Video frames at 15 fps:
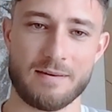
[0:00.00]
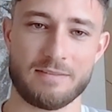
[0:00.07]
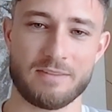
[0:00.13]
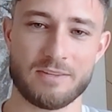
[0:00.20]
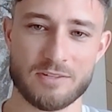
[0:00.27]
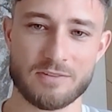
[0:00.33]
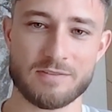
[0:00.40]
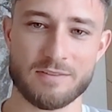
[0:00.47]

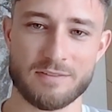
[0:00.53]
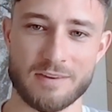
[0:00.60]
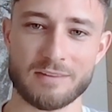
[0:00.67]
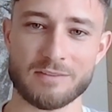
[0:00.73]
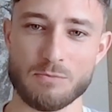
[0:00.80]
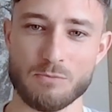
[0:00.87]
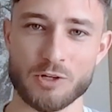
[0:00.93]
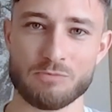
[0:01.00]
This is the thing
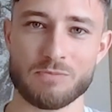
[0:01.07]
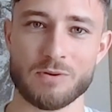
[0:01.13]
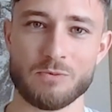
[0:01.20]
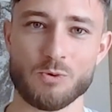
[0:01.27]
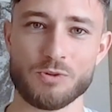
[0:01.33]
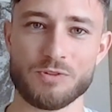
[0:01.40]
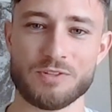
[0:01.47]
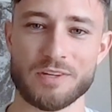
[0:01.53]
that most
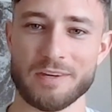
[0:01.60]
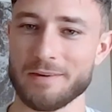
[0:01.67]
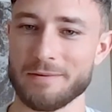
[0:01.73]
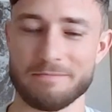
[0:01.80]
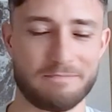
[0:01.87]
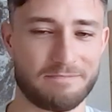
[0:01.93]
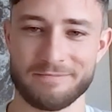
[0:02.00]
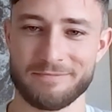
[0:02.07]
people would say,
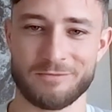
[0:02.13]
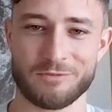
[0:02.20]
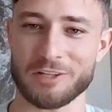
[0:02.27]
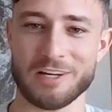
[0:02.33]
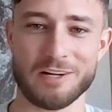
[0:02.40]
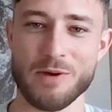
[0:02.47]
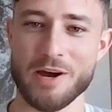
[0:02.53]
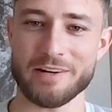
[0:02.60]

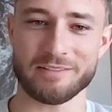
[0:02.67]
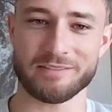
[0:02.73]
forget about it,